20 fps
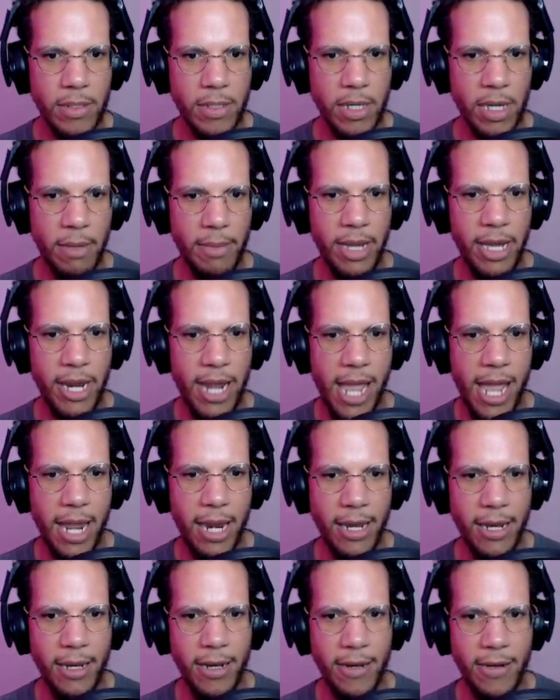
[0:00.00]
Come on
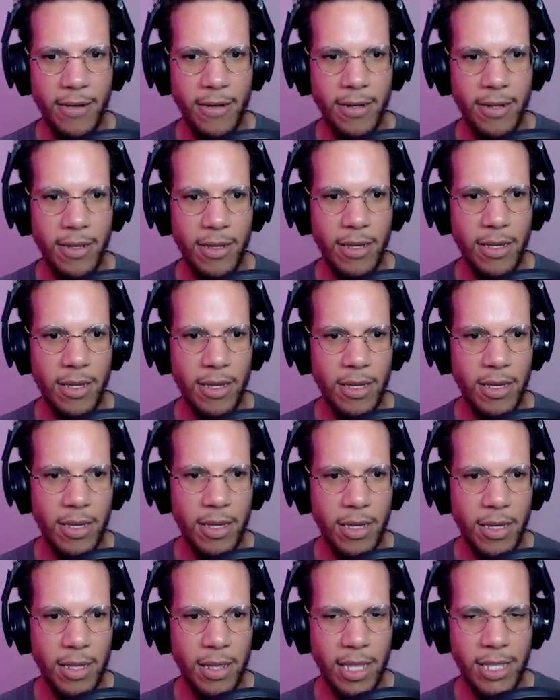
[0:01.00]
in.
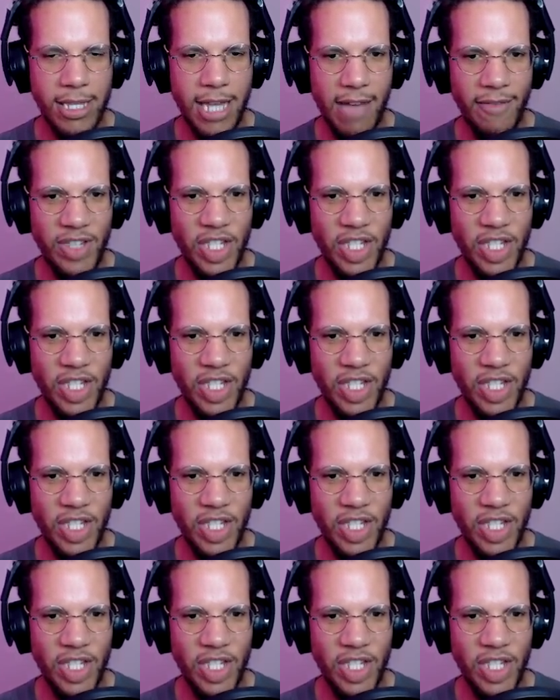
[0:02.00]
Let's have a